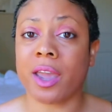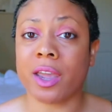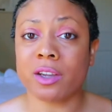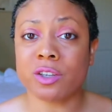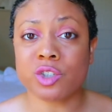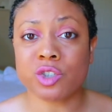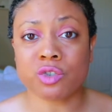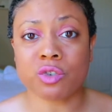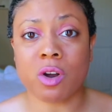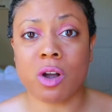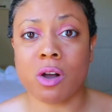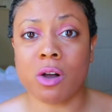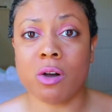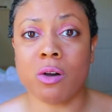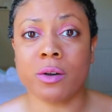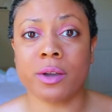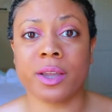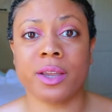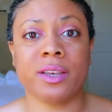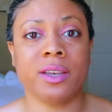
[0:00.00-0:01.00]
and
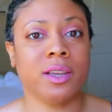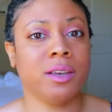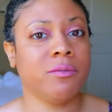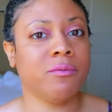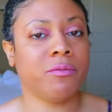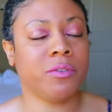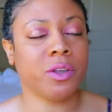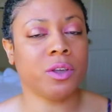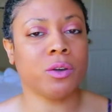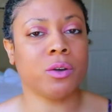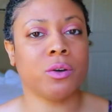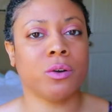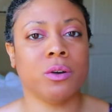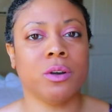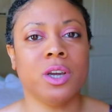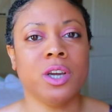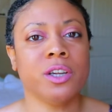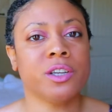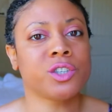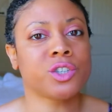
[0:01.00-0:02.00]
strong. It didn't
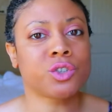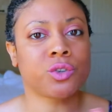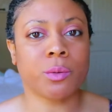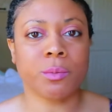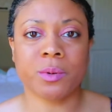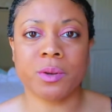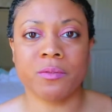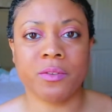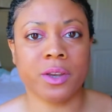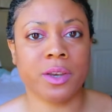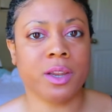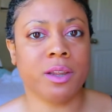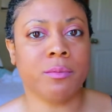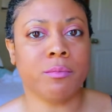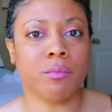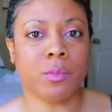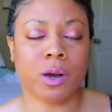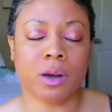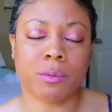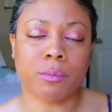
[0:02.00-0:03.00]
feel stripped of
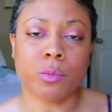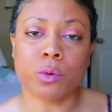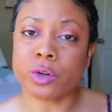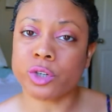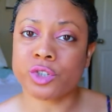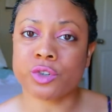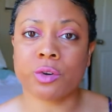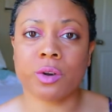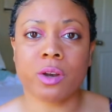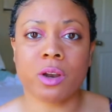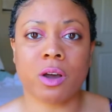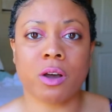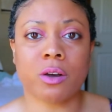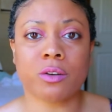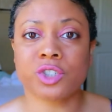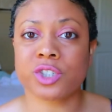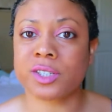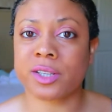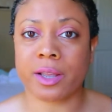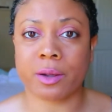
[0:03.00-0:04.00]
any uh, moisture at
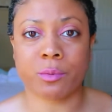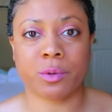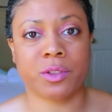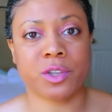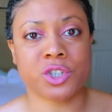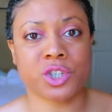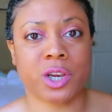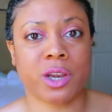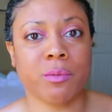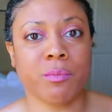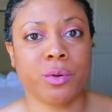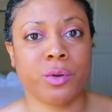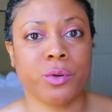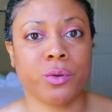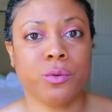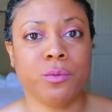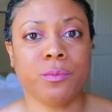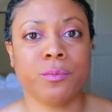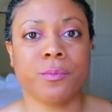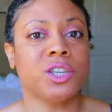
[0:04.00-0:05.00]
all, just like with the
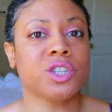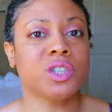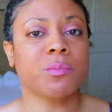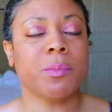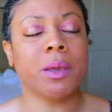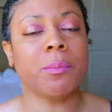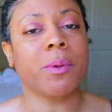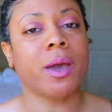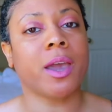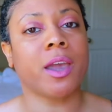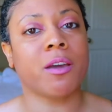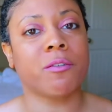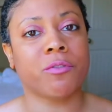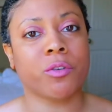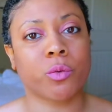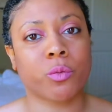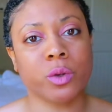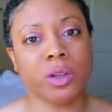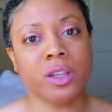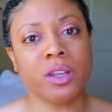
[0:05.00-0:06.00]
shampoo. It just made my hair
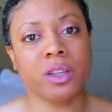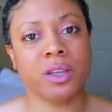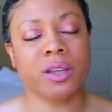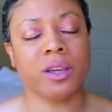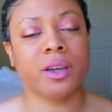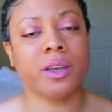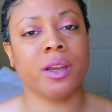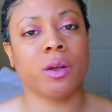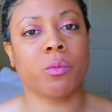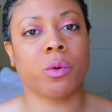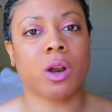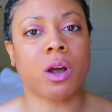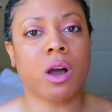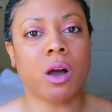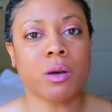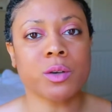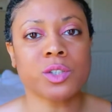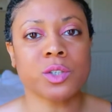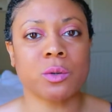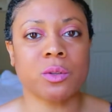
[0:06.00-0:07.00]
feel really good. And what I
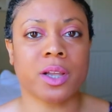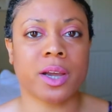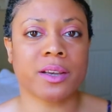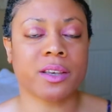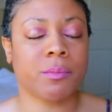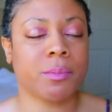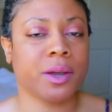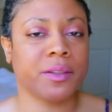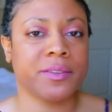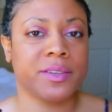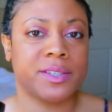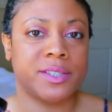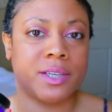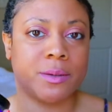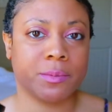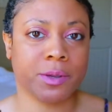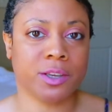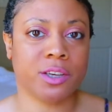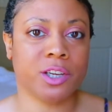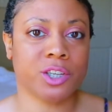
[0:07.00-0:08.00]
also liked about this
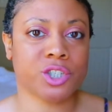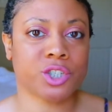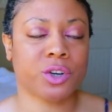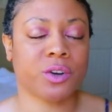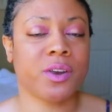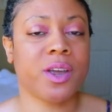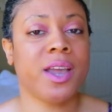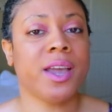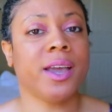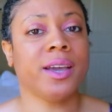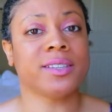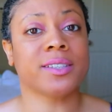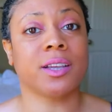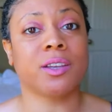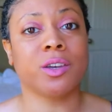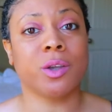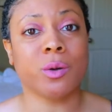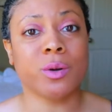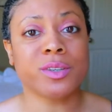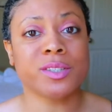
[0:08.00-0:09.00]
deep conditioner, as I
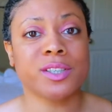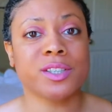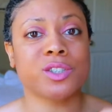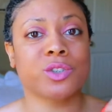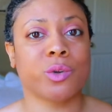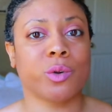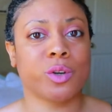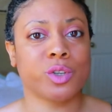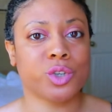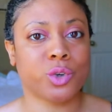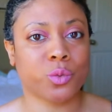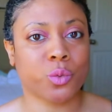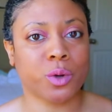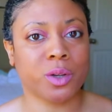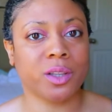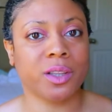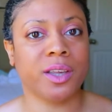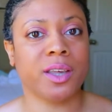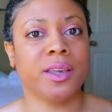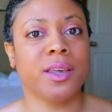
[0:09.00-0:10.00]
noticed it started to
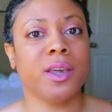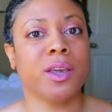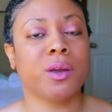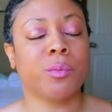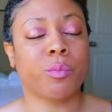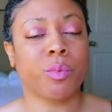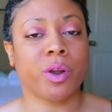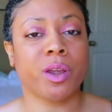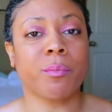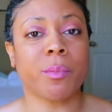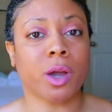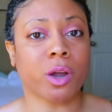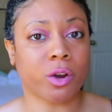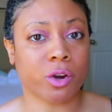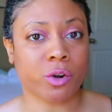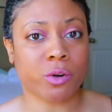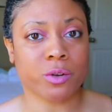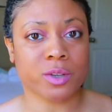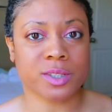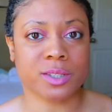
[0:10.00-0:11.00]
really bring my
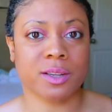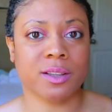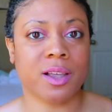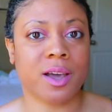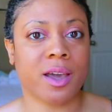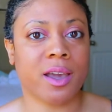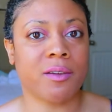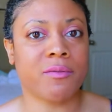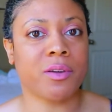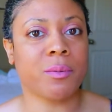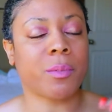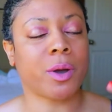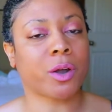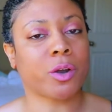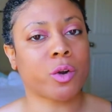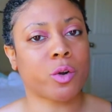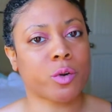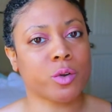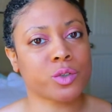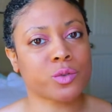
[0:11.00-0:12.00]
curls to life and my
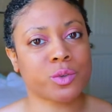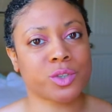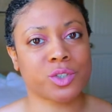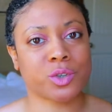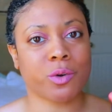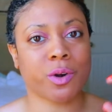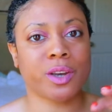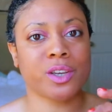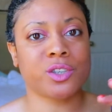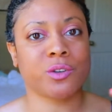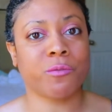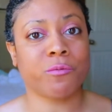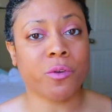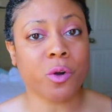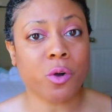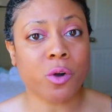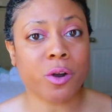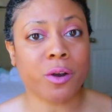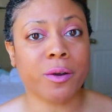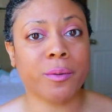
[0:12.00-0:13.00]
curls were starting to
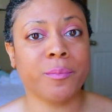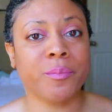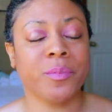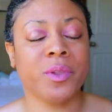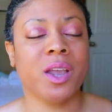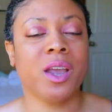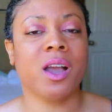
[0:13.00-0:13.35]
form